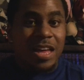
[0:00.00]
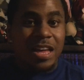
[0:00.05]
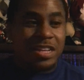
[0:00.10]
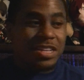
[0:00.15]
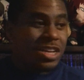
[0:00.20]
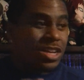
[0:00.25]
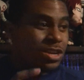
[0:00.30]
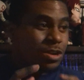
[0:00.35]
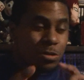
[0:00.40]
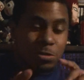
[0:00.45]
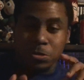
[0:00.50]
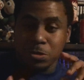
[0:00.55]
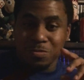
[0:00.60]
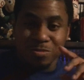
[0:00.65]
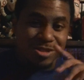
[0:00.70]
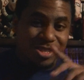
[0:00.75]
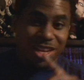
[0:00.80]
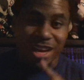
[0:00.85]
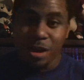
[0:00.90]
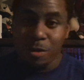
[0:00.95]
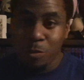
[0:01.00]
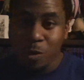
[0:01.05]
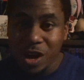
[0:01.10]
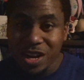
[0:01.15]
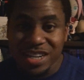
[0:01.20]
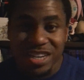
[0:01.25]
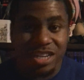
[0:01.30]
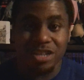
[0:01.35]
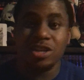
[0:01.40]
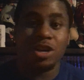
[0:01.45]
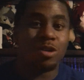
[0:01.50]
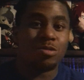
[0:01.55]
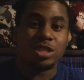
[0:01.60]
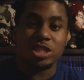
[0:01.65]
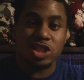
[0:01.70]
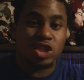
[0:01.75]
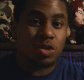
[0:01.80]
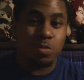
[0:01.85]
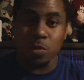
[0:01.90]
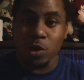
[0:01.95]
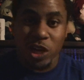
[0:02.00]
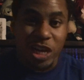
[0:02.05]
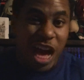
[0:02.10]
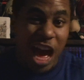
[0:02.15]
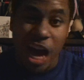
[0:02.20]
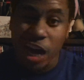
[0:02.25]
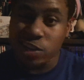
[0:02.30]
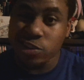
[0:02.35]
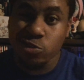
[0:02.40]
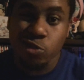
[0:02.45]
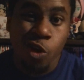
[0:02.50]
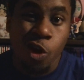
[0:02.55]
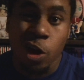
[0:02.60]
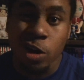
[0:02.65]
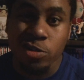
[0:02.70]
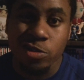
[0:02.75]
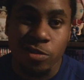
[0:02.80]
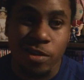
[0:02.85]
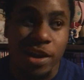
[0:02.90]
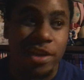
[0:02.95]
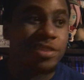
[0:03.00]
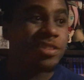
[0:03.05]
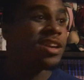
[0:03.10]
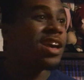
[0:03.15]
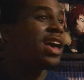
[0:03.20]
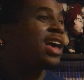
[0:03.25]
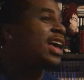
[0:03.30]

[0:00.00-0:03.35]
Didn't go Super Saiyan 1, didn't go Super Cock Strong Trunks.